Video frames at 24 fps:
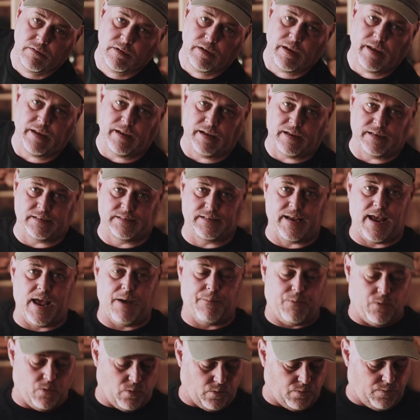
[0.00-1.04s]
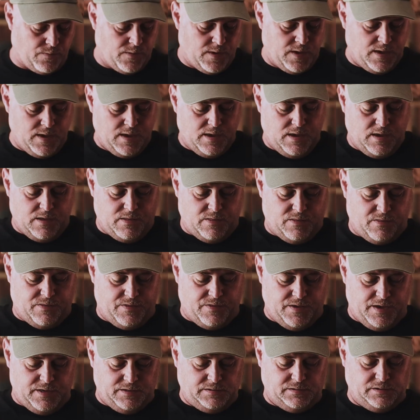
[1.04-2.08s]
an example,
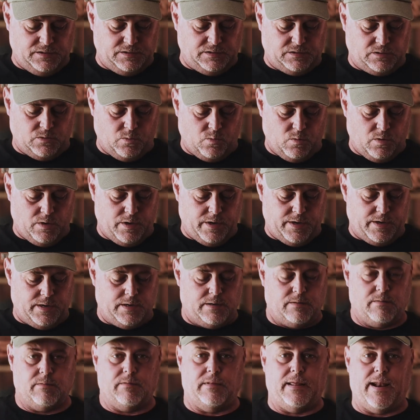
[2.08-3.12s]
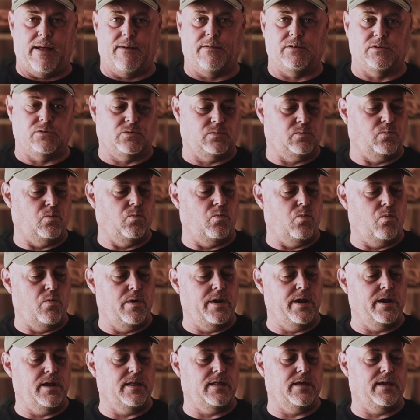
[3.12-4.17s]
this is the one that I was
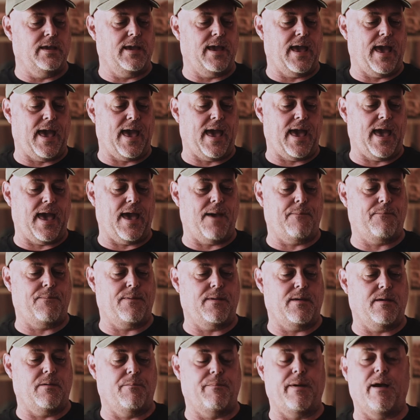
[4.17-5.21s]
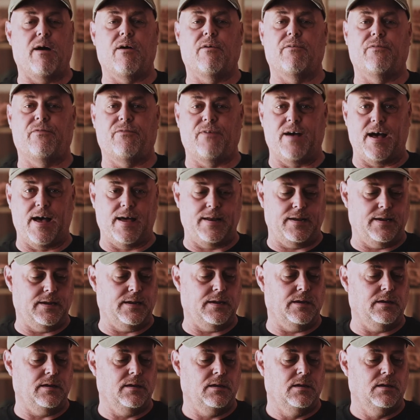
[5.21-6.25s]
really happy about
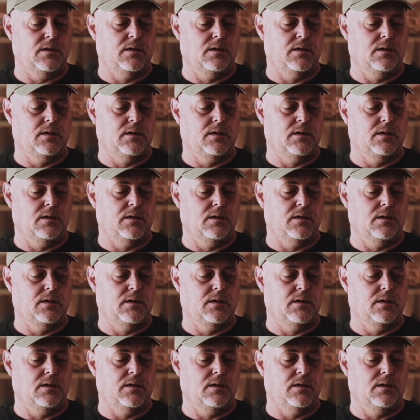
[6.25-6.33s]
finding.